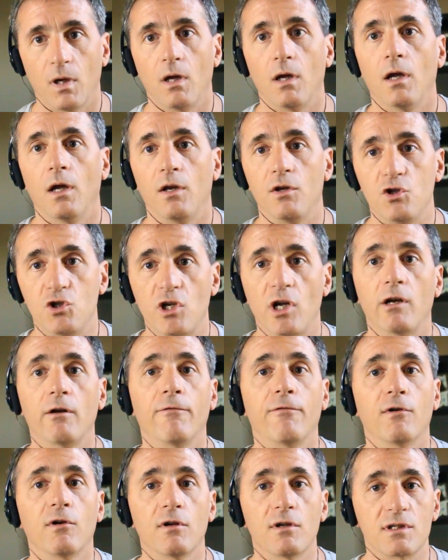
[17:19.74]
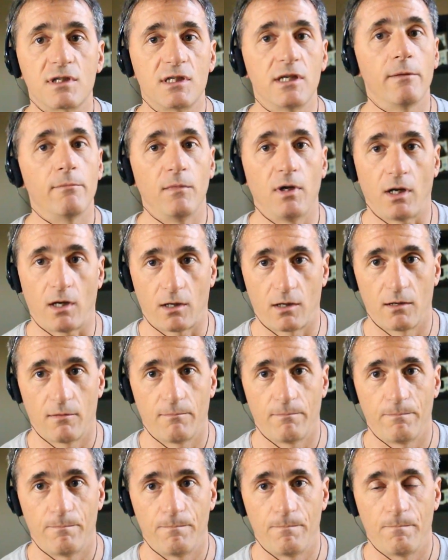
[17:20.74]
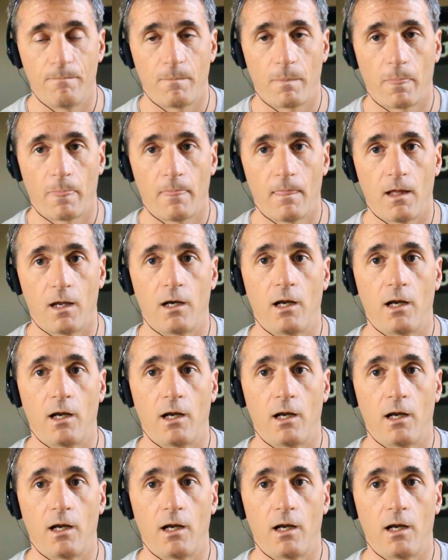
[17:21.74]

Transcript: and Jennifer Zipnick, and